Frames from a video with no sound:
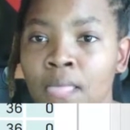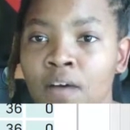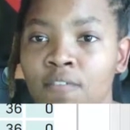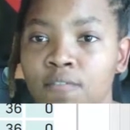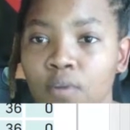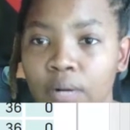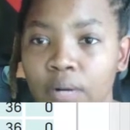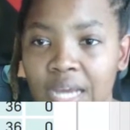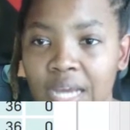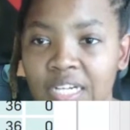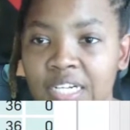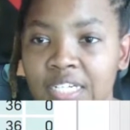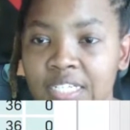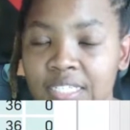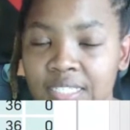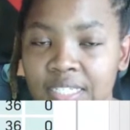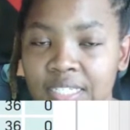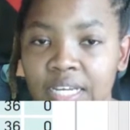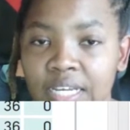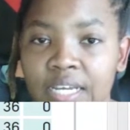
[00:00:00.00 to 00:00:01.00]
for
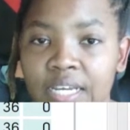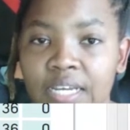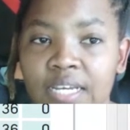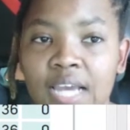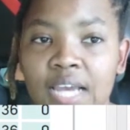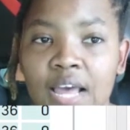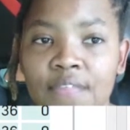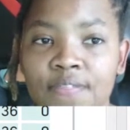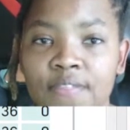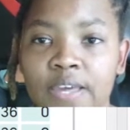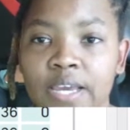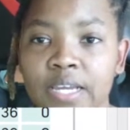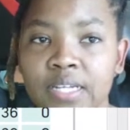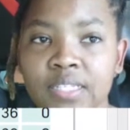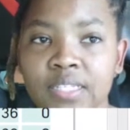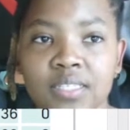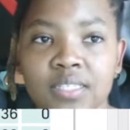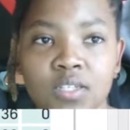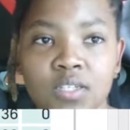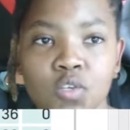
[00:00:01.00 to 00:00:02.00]
900K, and then
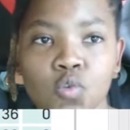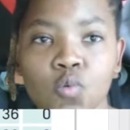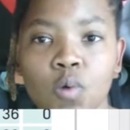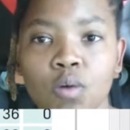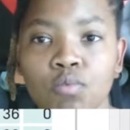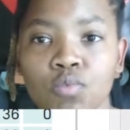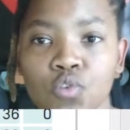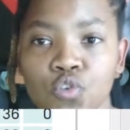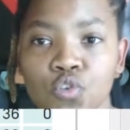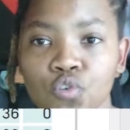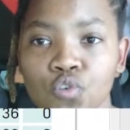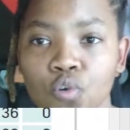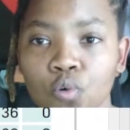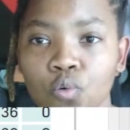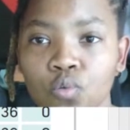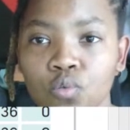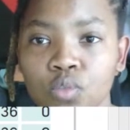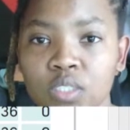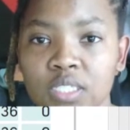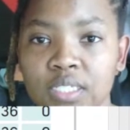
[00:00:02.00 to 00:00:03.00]
this one was sold
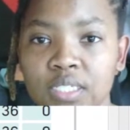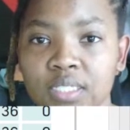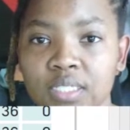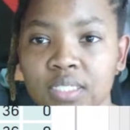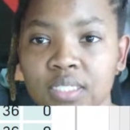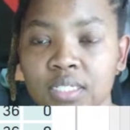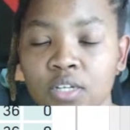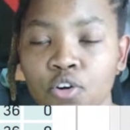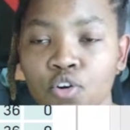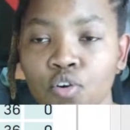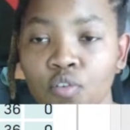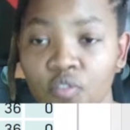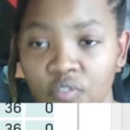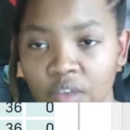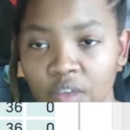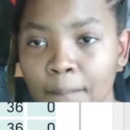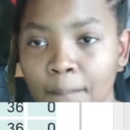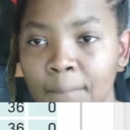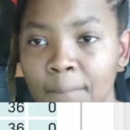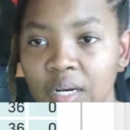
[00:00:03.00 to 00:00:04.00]
in
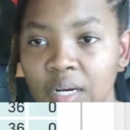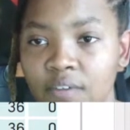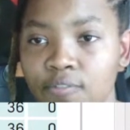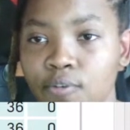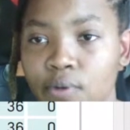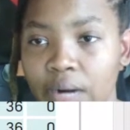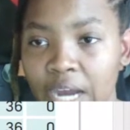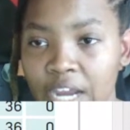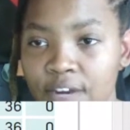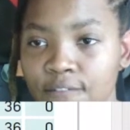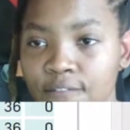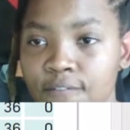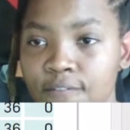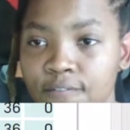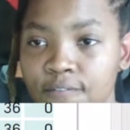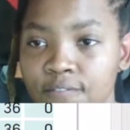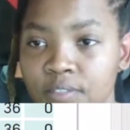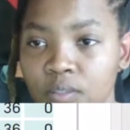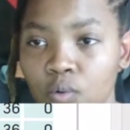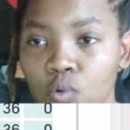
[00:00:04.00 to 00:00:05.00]
November for
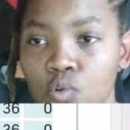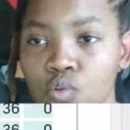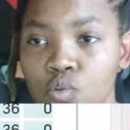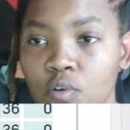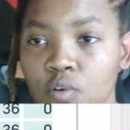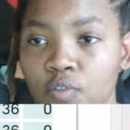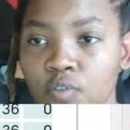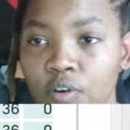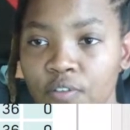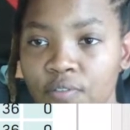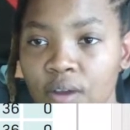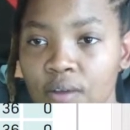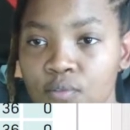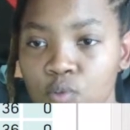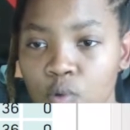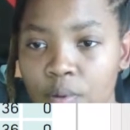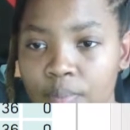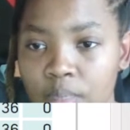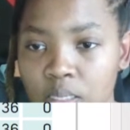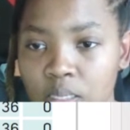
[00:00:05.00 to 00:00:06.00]
950, also a 45
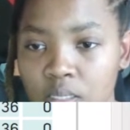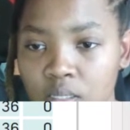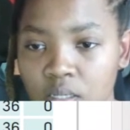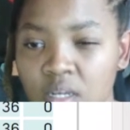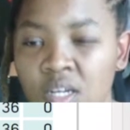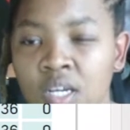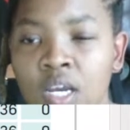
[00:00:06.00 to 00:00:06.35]
square meter.